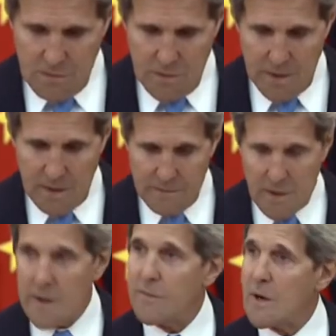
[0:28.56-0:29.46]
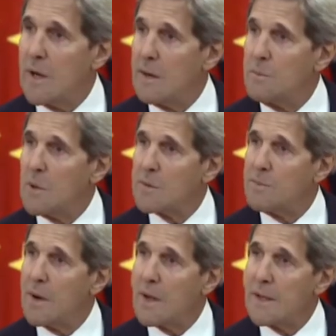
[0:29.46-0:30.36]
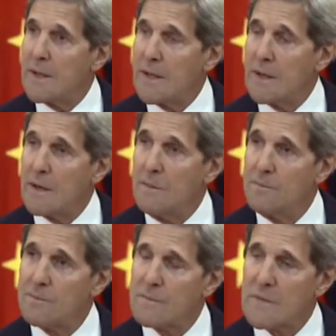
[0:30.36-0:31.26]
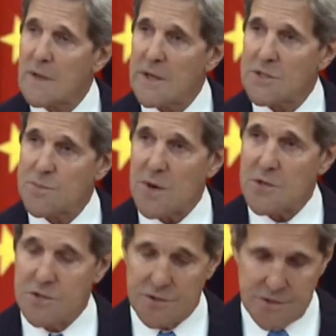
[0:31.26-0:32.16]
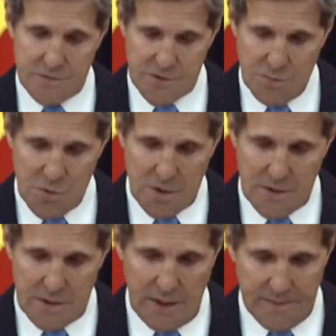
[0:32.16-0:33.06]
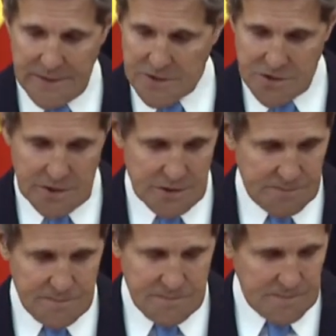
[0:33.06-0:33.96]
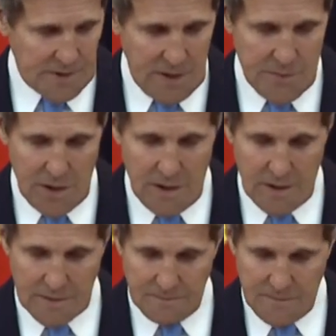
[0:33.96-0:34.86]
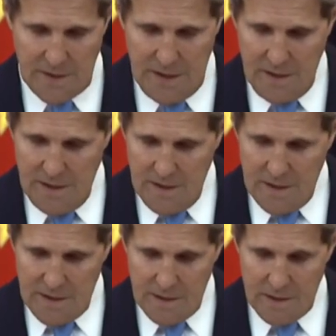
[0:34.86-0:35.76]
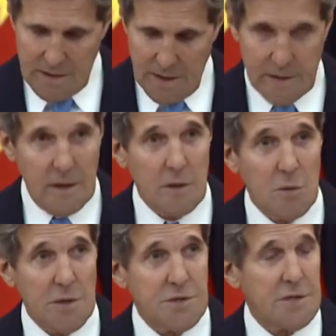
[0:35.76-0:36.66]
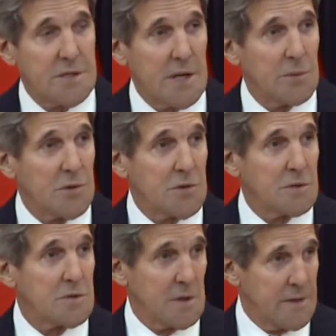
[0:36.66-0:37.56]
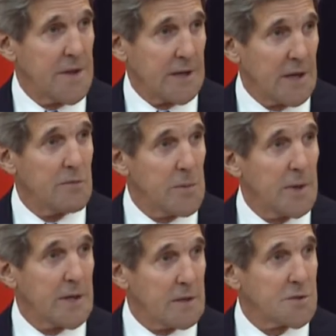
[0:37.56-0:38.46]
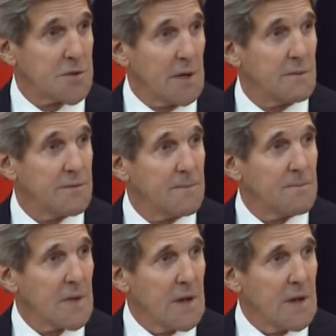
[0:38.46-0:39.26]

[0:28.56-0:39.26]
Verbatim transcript: we are very, very humbled by the uh, expressions of support. I think she's coming along, and I know when she's able to, she'll thank everybody herself.